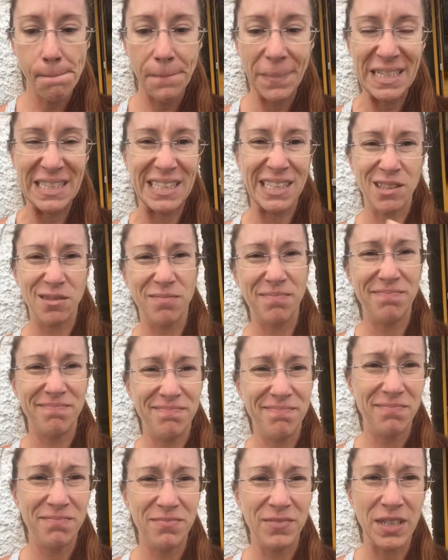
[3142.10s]
Is this
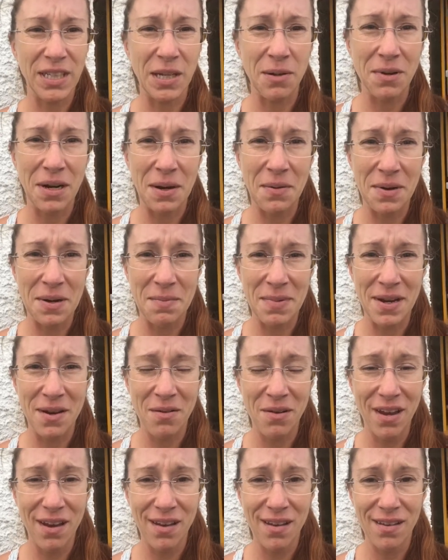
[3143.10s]
really what I wanna be
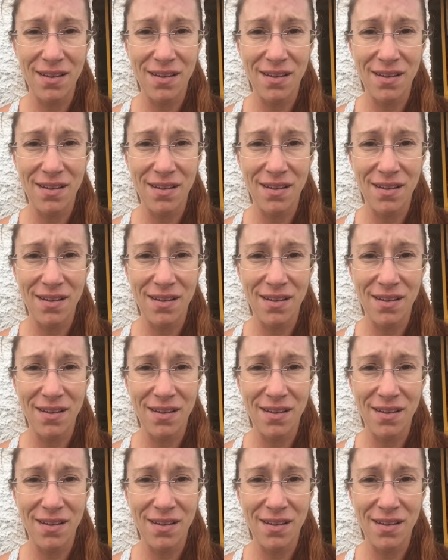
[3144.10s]
doing?